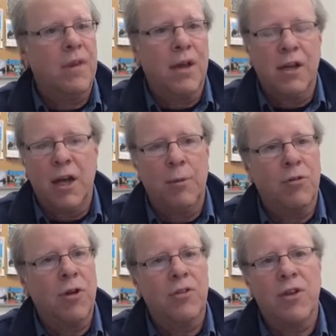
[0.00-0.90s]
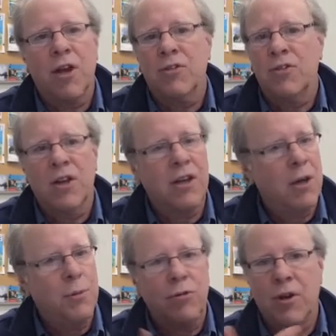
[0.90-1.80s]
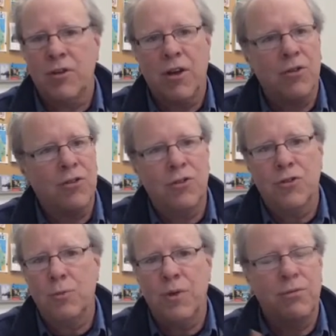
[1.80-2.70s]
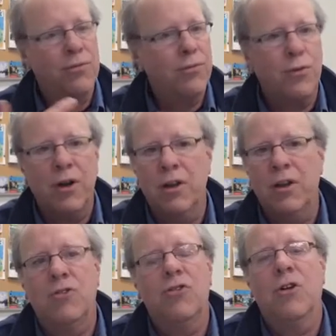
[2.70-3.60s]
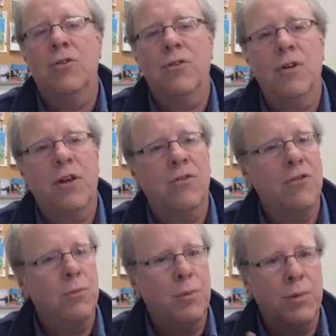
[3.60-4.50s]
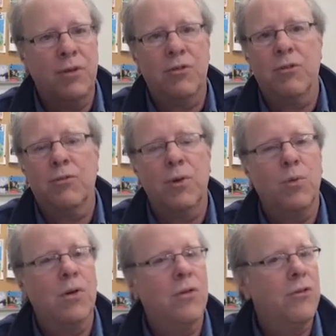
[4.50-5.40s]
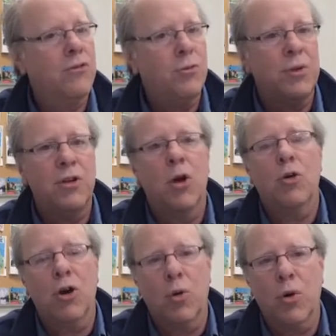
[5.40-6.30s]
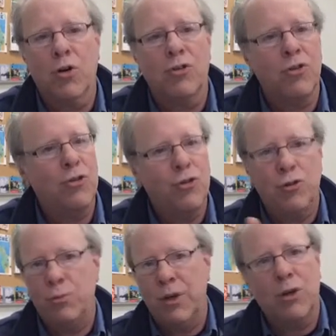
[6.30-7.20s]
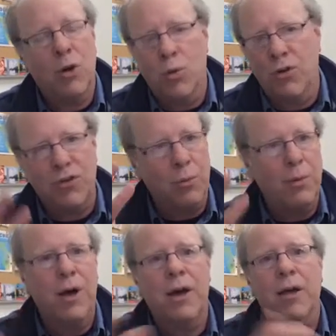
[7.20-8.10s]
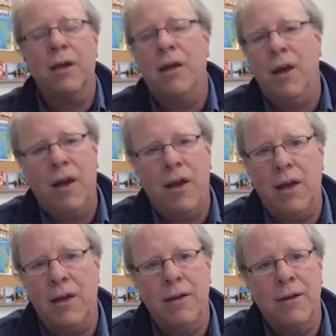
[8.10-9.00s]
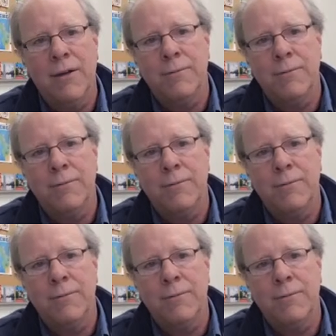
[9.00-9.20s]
economic transactions. Economic transactions should be freely chosen and should be based on free will, and there should be no coercion. You shouldn't be coerced to buying a